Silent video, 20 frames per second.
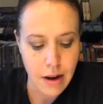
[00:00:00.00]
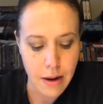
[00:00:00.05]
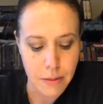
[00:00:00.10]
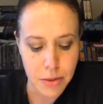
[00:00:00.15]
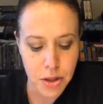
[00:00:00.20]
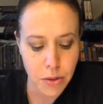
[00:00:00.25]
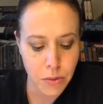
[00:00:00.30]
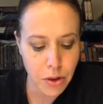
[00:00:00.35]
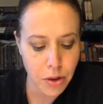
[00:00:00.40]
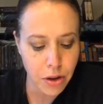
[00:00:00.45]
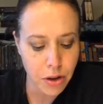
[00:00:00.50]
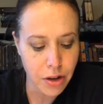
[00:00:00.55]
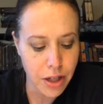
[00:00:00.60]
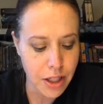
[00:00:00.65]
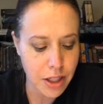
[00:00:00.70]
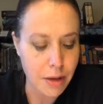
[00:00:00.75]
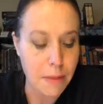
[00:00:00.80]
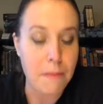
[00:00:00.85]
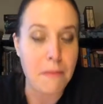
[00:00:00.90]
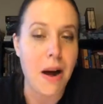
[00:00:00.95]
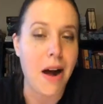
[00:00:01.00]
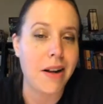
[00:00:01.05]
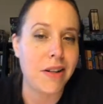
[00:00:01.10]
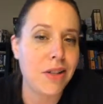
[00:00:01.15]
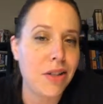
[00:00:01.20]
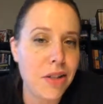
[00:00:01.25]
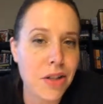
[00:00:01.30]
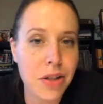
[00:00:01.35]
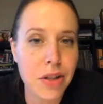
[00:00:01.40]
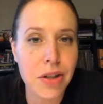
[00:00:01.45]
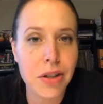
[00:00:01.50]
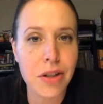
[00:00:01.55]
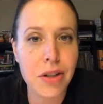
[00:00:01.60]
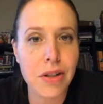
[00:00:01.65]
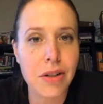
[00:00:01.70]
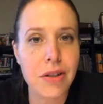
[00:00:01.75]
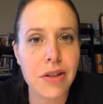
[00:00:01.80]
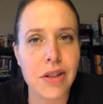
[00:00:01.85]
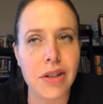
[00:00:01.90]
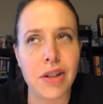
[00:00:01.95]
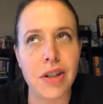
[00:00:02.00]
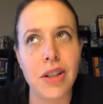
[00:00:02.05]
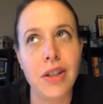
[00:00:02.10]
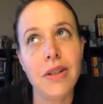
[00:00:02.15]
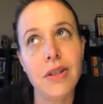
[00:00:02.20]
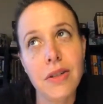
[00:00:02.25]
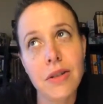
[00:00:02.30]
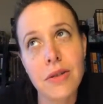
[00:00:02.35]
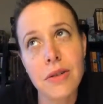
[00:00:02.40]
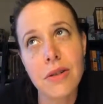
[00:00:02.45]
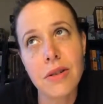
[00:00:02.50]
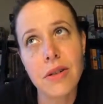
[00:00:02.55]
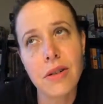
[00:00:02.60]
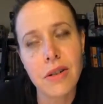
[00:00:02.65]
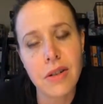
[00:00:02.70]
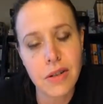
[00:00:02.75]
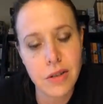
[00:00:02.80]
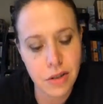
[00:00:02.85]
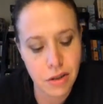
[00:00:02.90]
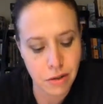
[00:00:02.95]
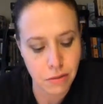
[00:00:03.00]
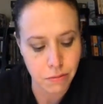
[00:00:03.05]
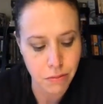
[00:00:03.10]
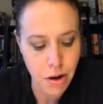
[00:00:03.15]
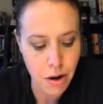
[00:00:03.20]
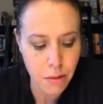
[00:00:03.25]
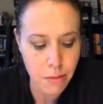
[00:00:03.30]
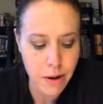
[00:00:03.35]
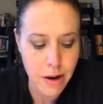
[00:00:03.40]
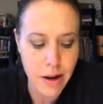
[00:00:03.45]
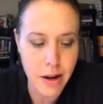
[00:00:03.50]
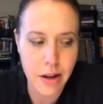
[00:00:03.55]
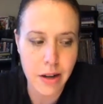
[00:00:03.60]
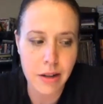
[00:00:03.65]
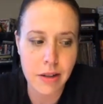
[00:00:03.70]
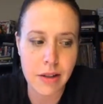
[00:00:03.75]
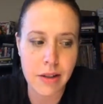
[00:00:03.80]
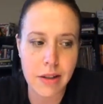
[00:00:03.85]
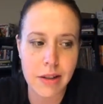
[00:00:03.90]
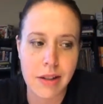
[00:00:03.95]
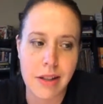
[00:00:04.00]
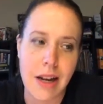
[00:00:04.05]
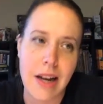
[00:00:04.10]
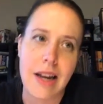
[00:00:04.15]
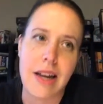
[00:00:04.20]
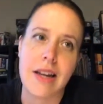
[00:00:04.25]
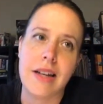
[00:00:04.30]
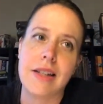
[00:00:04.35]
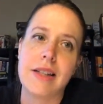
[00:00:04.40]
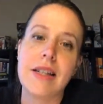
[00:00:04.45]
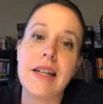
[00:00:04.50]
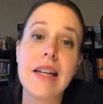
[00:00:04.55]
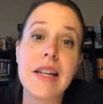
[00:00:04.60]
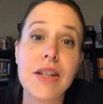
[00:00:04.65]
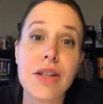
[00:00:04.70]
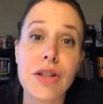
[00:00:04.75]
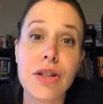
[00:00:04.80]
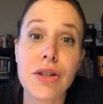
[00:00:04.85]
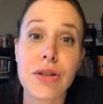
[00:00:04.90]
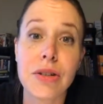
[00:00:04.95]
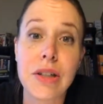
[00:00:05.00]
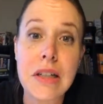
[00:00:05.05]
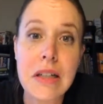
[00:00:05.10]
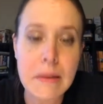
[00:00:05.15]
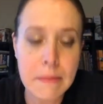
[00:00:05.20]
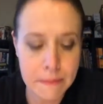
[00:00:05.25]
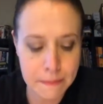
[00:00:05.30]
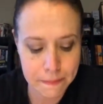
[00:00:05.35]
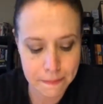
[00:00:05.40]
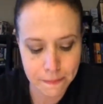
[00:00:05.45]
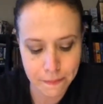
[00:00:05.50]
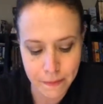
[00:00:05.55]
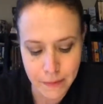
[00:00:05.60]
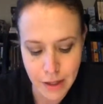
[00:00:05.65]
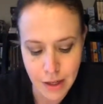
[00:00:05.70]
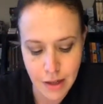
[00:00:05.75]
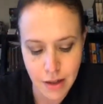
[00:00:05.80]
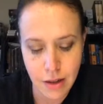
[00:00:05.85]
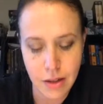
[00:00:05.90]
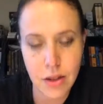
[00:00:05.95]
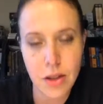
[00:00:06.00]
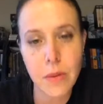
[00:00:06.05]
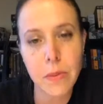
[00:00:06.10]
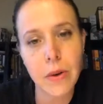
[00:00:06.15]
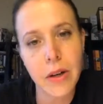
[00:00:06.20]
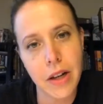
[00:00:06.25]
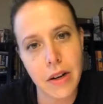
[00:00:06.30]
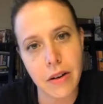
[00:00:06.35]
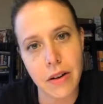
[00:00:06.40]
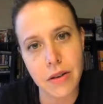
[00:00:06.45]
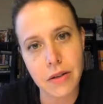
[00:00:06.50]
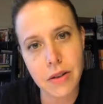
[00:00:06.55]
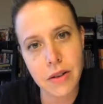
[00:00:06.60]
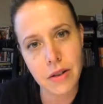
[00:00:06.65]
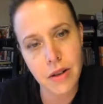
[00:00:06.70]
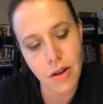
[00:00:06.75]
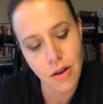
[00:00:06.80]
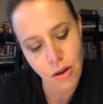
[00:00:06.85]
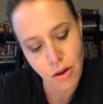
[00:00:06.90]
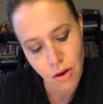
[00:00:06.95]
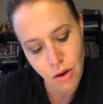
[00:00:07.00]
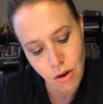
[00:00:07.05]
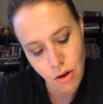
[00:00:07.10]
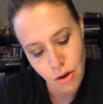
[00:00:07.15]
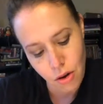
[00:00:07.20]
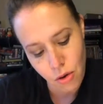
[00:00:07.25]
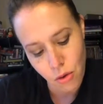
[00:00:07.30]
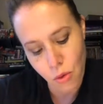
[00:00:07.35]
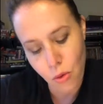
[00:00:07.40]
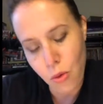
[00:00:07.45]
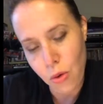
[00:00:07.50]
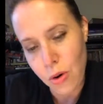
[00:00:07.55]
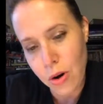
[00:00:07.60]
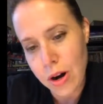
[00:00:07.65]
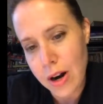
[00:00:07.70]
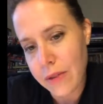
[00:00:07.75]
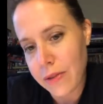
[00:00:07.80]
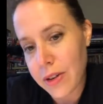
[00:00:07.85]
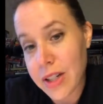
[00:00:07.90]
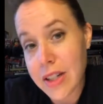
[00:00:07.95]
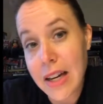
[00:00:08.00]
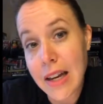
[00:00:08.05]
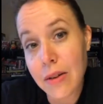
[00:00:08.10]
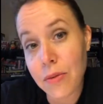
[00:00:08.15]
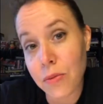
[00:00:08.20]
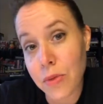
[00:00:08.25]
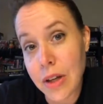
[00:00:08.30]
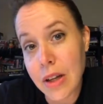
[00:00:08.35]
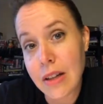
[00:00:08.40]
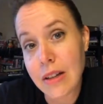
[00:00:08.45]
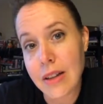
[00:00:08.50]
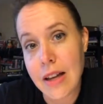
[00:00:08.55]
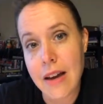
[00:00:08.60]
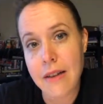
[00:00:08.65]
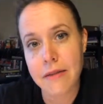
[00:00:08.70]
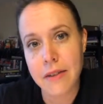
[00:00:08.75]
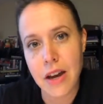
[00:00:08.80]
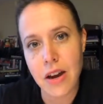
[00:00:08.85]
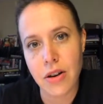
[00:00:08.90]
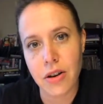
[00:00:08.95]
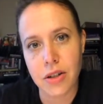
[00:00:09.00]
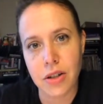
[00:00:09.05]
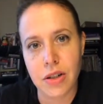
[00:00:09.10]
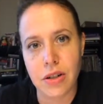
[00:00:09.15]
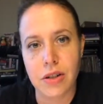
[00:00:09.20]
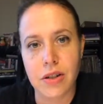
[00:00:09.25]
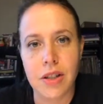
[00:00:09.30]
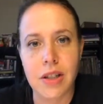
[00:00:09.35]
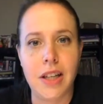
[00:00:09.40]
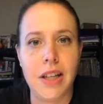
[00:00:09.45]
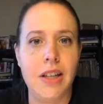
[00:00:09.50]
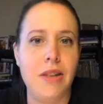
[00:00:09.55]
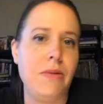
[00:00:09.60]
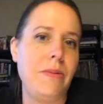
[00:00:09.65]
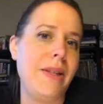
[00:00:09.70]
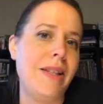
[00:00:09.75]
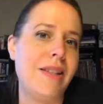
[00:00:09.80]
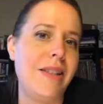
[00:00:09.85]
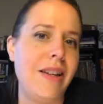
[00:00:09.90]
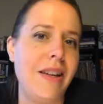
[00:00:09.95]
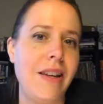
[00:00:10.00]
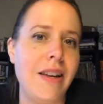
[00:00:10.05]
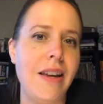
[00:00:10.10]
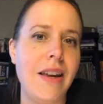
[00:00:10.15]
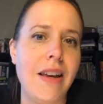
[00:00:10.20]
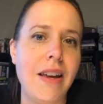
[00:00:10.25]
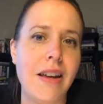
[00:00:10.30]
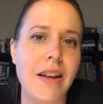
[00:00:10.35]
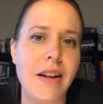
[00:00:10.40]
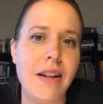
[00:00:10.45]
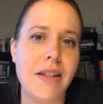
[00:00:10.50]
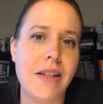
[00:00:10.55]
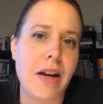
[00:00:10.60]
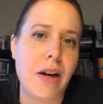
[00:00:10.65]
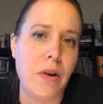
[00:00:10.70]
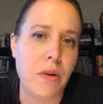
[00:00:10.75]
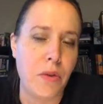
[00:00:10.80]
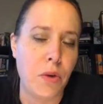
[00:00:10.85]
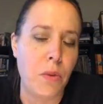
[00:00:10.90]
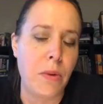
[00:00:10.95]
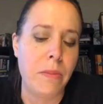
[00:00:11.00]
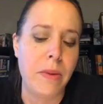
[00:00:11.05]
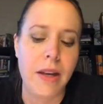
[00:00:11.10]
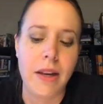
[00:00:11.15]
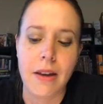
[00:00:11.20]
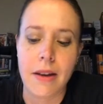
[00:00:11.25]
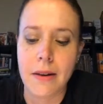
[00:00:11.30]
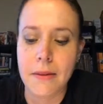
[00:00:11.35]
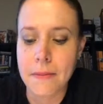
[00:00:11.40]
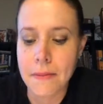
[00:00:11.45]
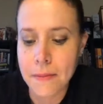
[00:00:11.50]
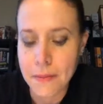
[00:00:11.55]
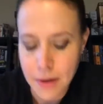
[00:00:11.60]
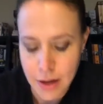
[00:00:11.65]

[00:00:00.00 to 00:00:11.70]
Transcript: So whether you're into monsters or unicorns or robots, science, history, superheroes, or everyday real-life characters like we see in Diary of a Wimpy Kid,